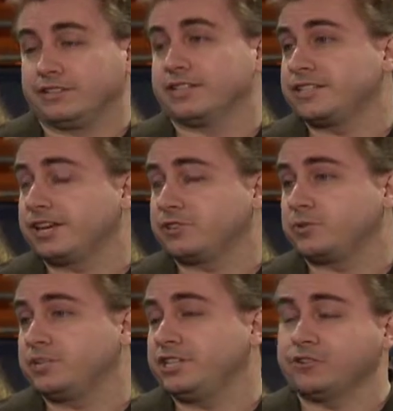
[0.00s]
On uh, Titanic
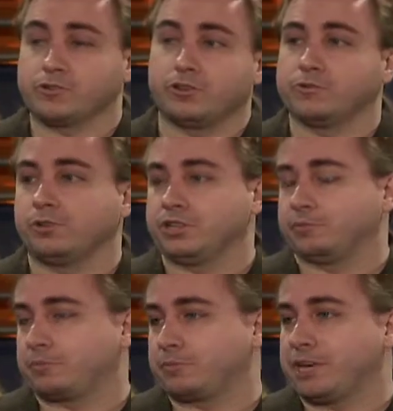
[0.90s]
3D, they were only really
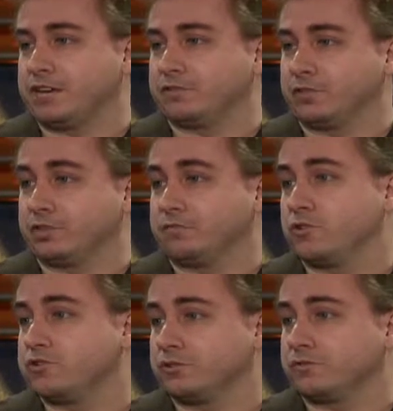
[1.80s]
paying for the
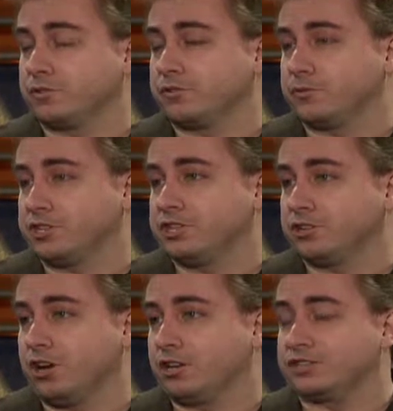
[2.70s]
conversion for the 3D
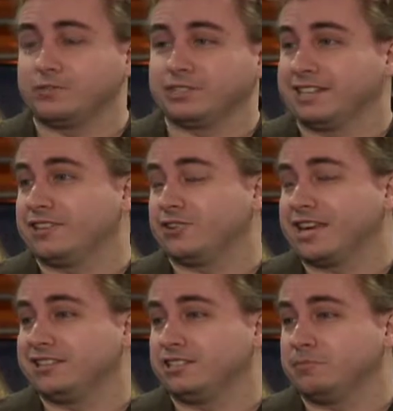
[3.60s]
cost, and that was another
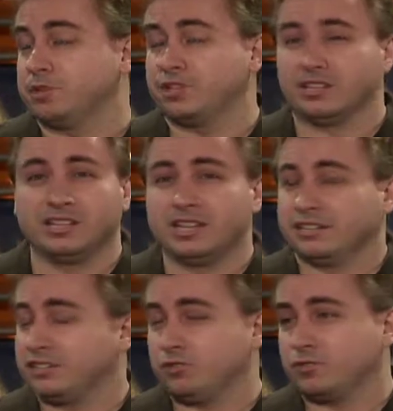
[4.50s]
18 million.
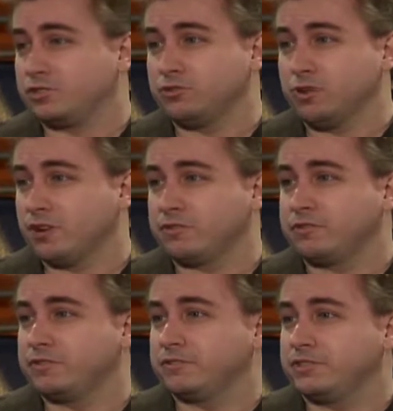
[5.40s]
Did over
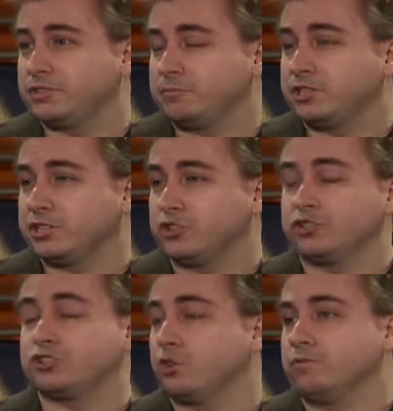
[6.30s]
250 some million
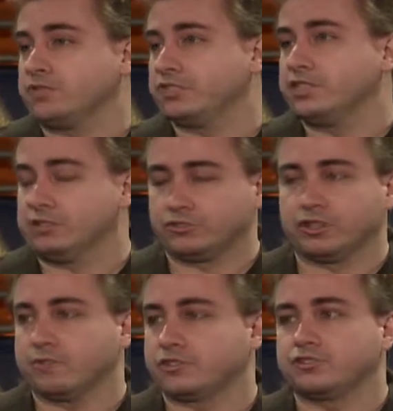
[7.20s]
just overseas,
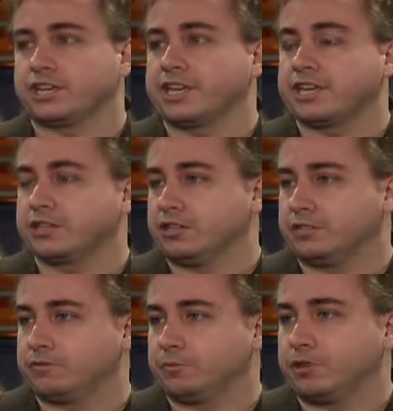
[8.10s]
so that was a gigantic
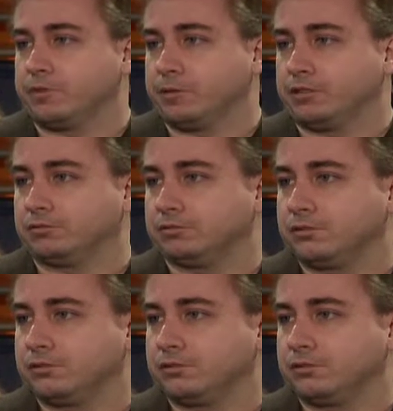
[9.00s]
hit for Paramount.